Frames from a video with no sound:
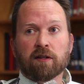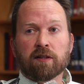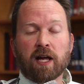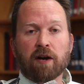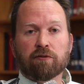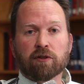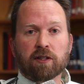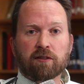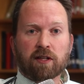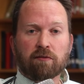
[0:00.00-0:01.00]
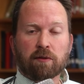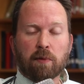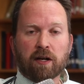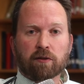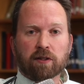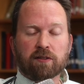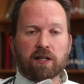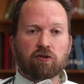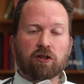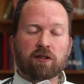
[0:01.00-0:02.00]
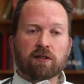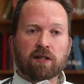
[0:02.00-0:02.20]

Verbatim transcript: that after he's given medical attention,